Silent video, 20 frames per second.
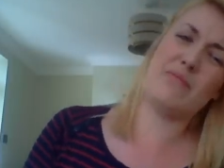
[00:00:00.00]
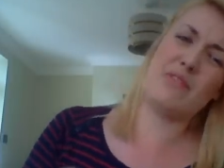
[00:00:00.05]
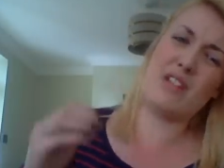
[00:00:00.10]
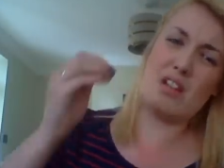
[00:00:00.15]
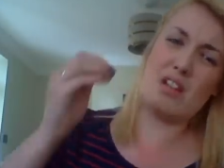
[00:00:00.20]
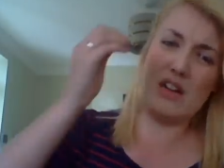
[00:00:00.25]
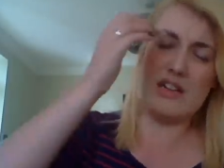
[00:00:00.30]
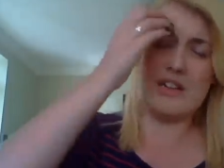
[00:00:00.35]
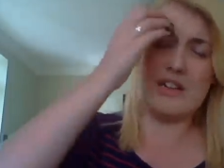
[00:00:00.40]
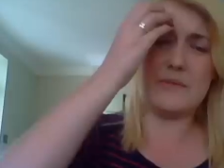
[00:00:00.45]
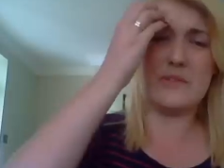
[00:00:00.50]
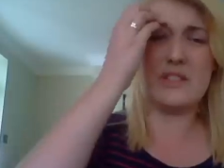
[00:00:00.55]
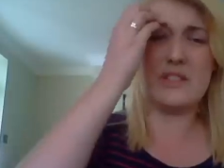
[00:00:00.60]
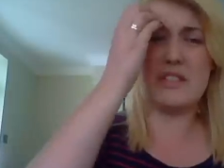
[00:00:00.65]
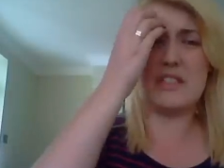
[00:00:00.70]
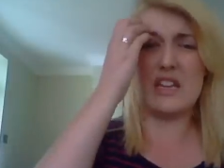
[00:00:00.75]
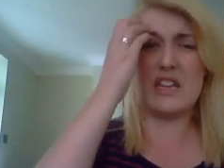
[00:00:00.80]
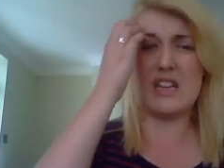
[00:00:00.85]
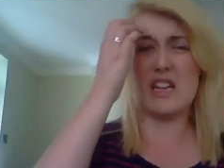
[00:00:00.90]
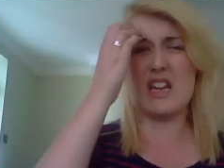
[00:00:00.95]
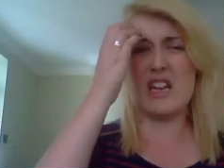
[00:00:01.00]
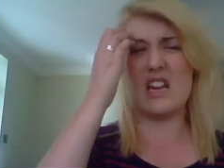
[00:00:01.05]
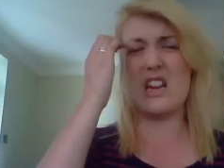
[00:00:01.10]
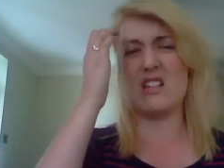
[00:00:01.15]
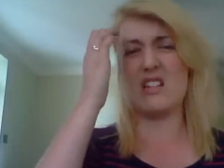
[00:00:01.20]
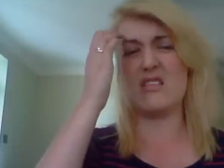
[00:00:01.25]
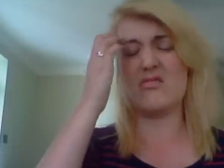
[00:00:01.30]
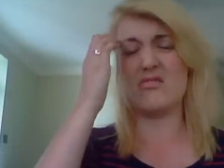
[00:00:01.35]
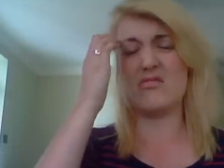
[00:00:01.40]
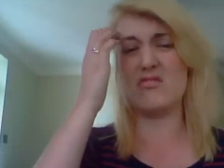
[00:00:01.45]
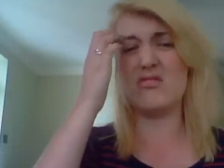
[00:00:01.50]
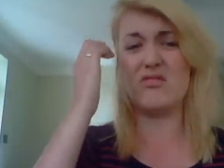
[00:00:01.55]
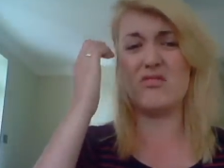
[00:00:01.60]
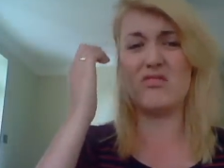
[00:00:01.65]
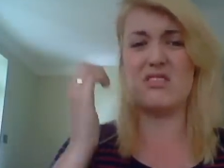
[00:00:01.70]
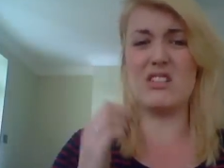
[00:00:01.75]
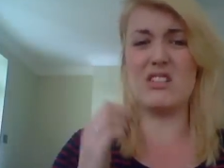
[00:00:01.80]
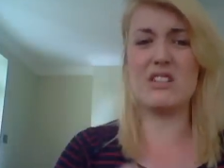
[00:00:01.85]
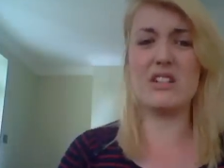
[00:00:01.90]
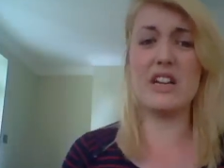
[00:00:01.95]
kind of sticky and
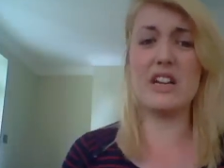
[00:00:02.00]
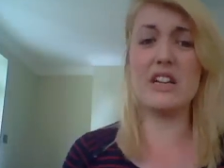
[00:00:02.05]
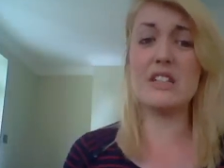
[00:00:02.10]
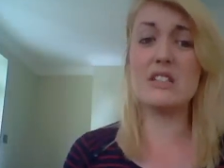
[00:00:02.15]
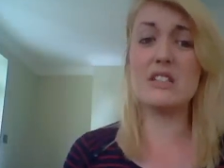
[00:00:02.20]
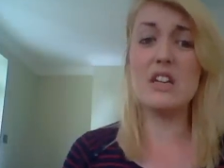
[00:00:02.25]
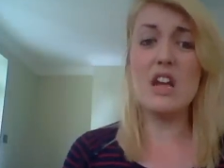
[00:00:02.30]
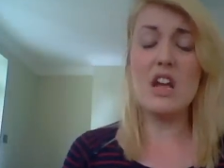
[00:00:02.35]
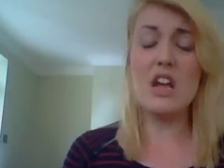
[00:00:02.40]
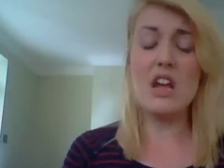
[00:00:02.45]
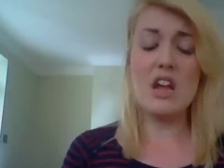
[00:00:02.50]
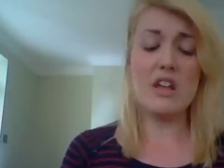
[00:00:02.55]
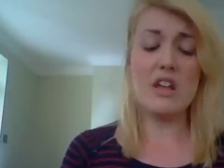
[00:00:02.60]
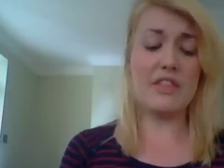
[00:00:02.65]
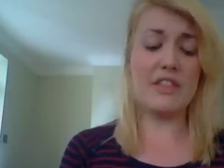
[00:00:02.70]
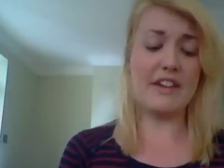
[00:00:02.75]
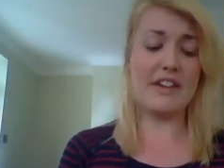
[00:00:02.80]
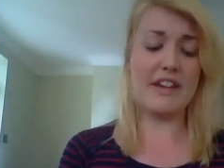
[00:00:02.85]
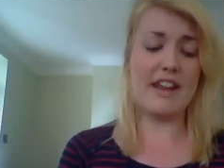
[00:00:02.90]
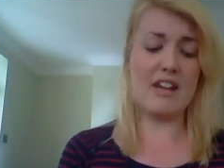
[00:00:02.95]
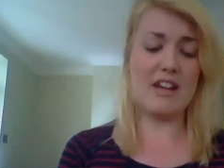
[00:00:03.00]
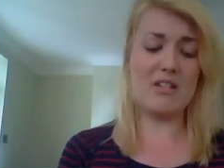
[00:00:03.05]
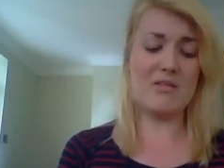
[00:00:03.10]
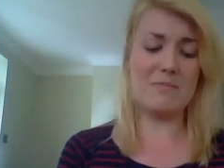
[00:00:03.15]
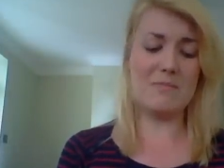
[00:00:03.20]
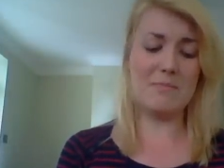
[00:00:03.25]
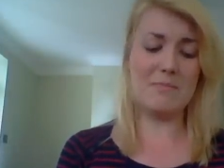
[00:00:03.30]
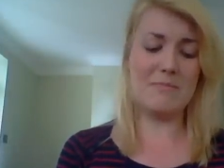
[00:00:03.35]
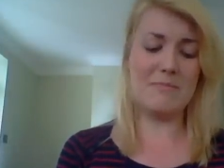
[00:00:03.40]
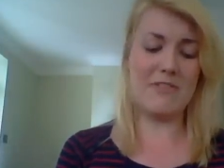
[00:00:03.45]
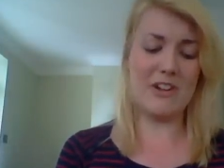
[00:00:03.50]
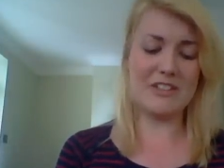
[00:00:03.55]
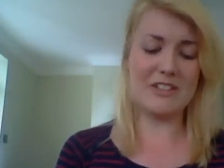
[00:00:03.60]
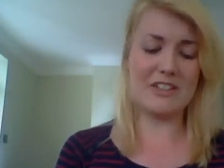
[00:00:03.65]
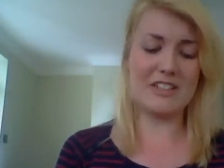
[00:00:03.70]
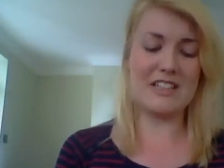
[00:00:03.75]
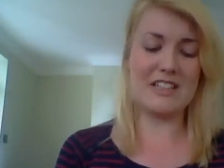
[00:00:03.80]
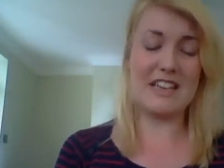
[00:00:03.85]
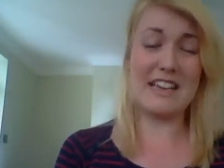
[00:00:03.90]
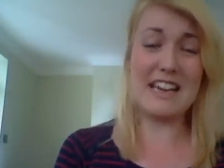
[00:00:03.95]
not nice. The nail varnish
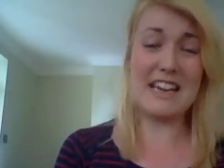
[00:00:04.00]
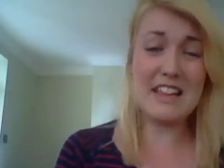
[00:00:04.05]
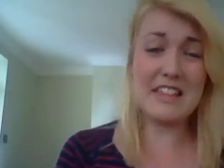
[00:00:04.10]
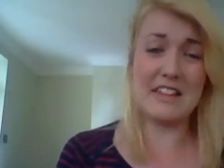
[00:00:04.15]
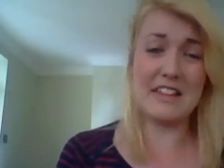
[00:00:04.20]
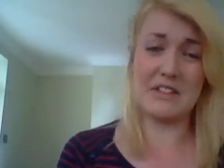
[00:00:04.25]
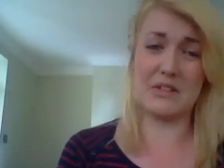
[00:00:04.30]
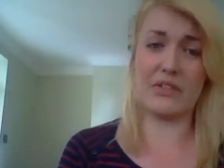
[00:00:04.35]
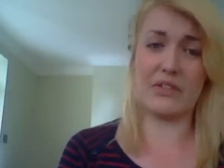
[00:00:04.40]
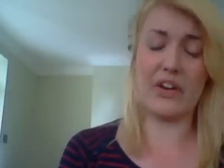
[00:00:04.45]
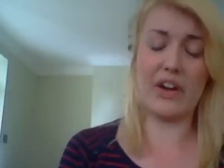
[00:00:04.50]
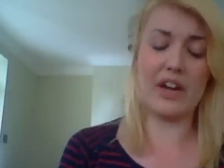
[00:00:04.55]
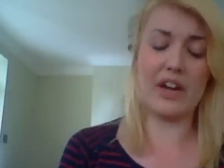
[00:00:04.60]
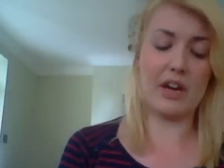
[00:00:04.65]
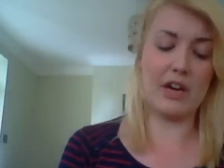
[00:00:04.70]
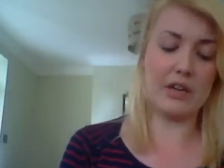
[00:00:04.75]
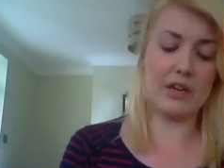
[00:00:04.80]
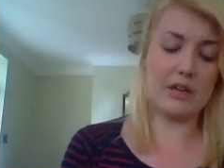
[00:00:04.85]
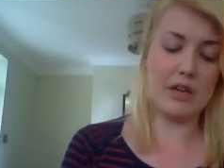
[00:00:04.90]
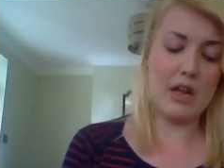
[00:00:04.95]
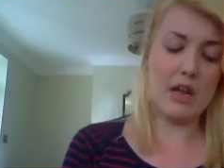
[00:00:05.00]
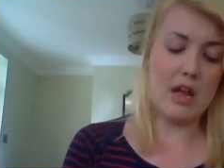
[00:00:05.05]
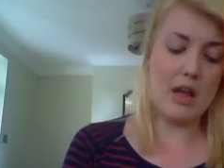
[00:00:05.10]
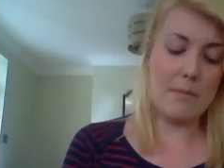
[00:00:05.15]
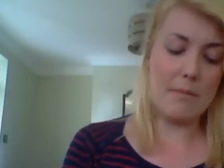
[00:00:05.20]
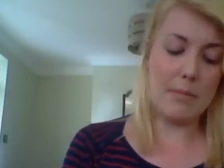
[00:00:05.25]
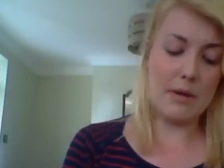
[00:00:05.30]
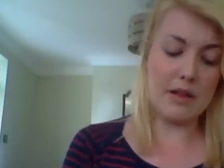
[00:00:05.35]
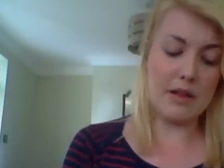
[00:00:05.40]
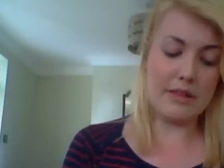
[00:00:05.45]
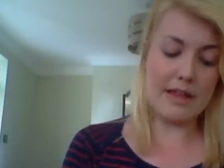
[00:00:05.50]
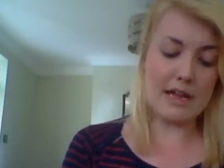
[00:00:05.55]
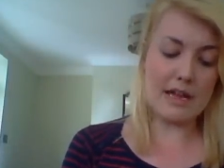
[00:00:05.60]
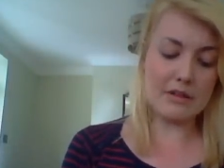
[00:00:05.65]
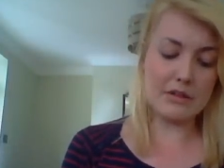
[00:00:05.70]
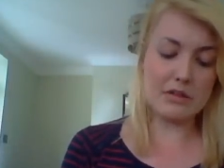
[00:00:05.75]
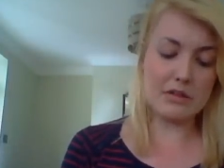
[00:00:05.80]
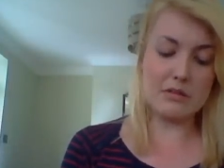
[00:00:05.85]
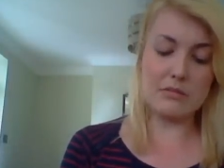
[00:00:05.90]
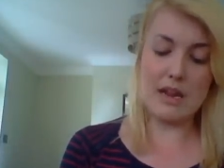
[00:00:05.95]
underneath isn't very good, but the
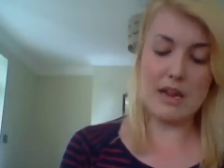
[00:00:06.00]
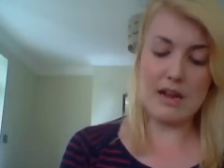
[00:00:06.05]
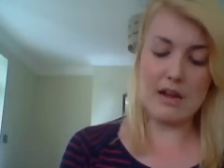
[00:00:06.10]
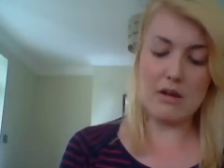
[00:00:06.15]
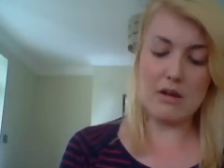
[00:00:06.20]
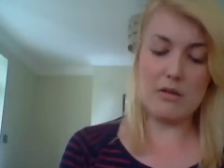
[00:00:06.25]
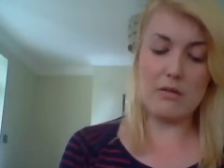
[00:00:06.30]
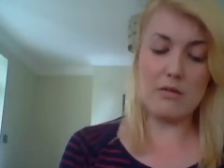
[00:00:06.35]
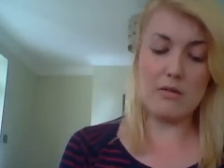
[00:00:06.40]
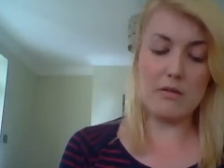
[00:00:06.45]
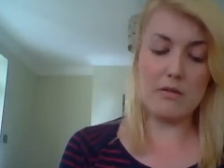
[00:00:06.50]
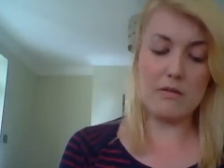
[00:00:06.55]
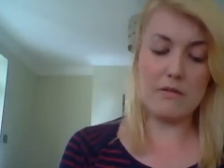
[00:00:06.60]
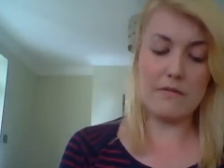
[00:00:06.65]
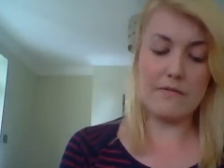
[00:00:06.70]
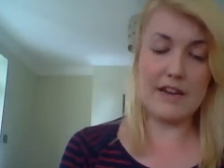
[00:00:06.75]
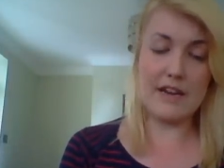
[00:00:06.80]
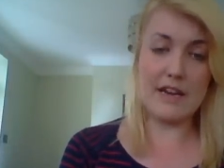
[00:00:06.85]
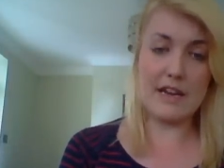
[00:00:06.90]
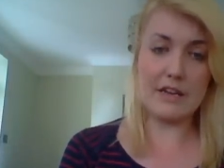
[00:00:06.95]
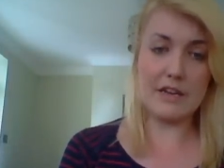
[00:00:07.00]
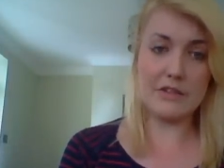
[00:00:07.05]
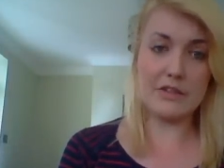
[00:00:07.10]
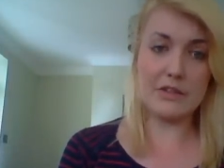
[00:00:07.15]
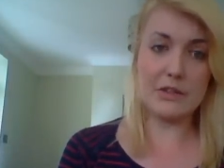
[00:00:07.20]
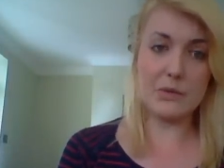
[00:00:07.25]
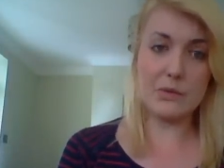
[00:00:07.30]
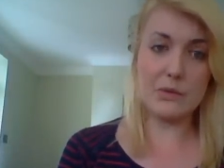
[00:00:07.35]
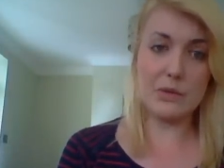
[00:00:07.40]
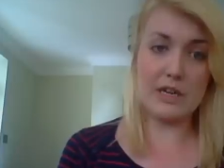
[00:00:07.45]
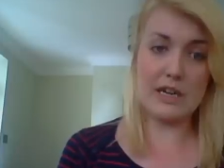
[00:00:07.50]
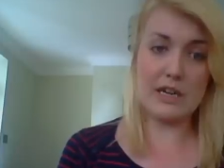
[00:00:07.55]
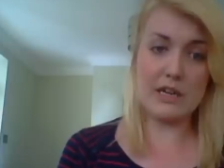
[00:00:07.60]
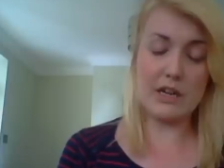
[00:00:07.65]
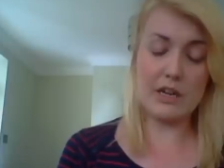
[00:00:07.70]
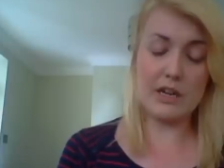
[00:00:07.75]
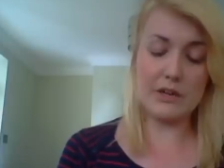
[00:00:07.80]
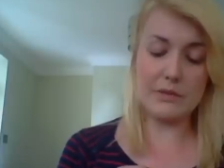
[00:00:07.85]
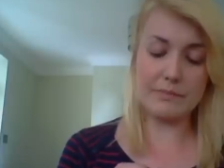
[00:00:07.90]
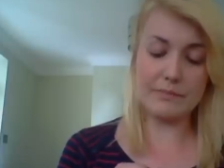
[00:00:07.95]
actual nail finish is really
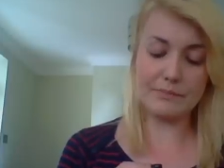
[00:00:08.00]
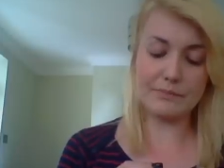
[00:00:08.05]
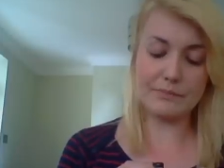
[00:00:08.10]
good.